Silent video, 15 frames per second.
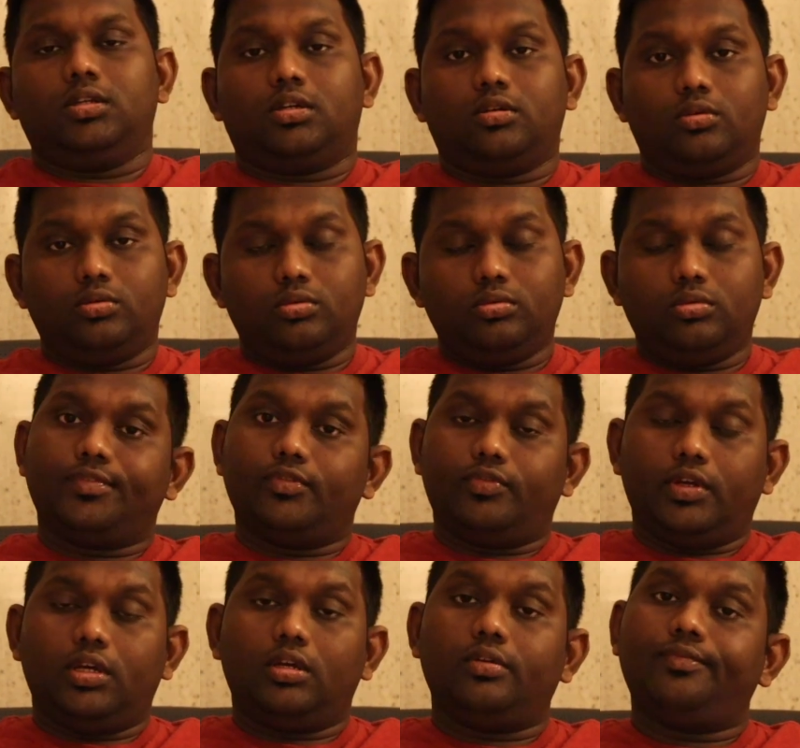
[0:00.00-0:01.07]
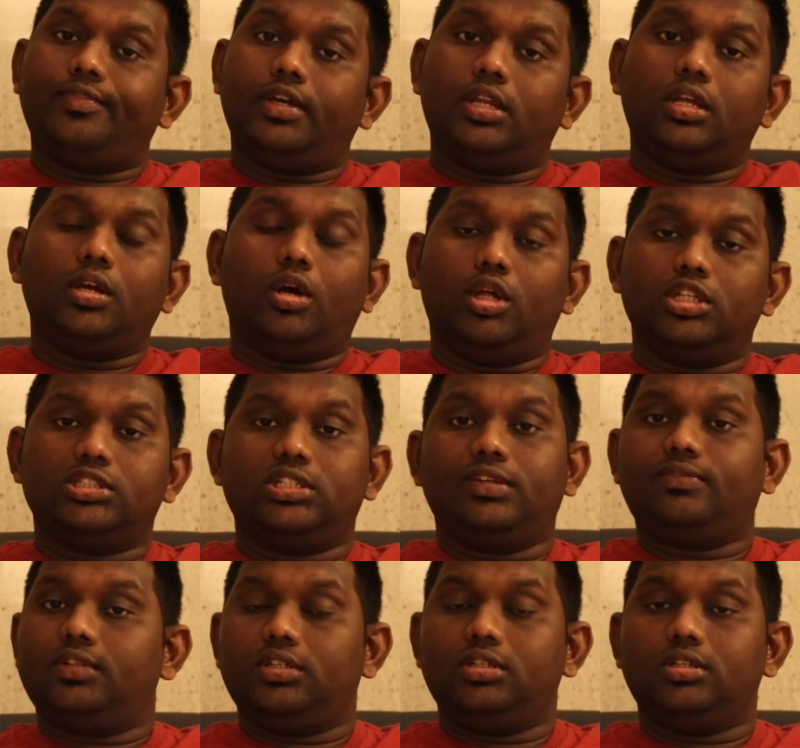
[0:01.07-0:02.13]
The crew were wearing all the
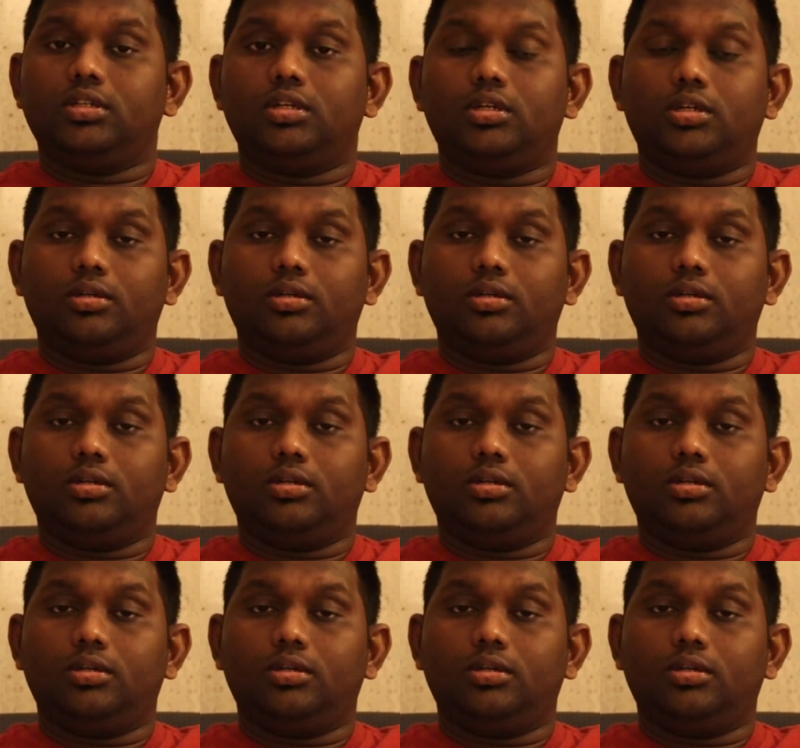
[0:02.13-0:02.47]
safety